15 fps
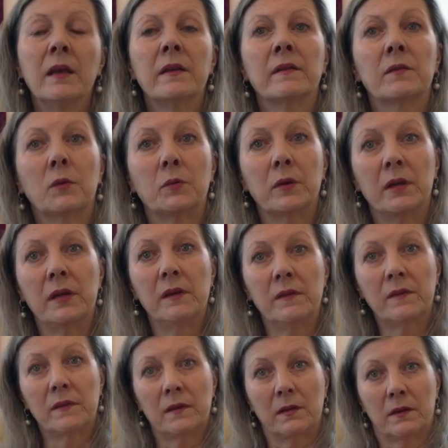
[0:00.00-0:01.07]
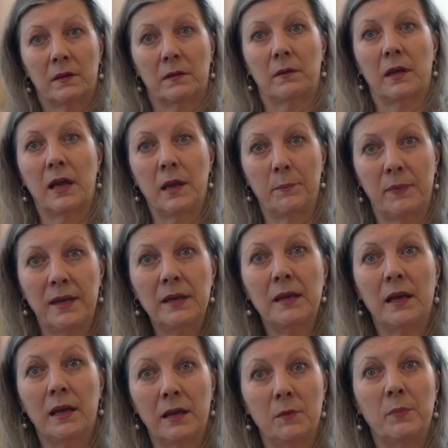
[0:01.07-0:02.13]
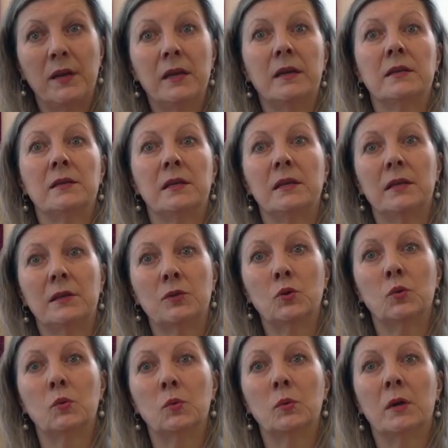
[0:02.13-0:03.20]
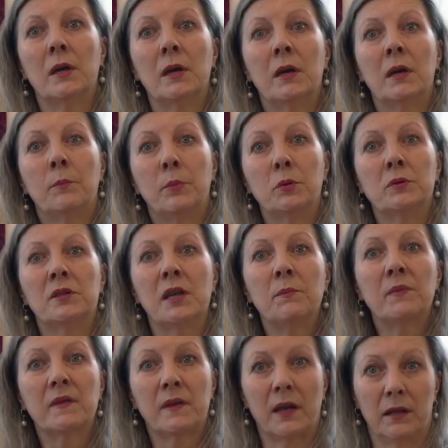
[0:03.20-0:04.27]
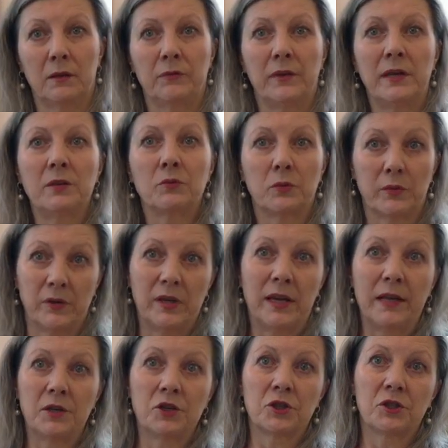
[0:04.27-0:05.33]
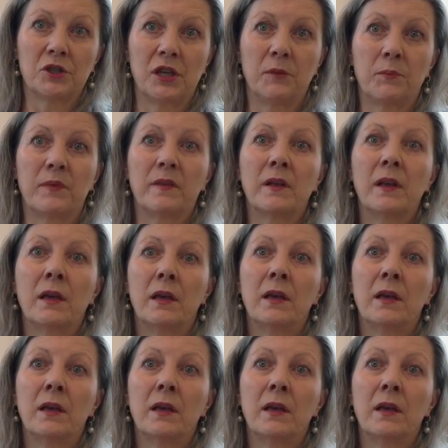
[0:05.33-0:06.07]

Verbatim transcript: So his ab ability to put himself into relationships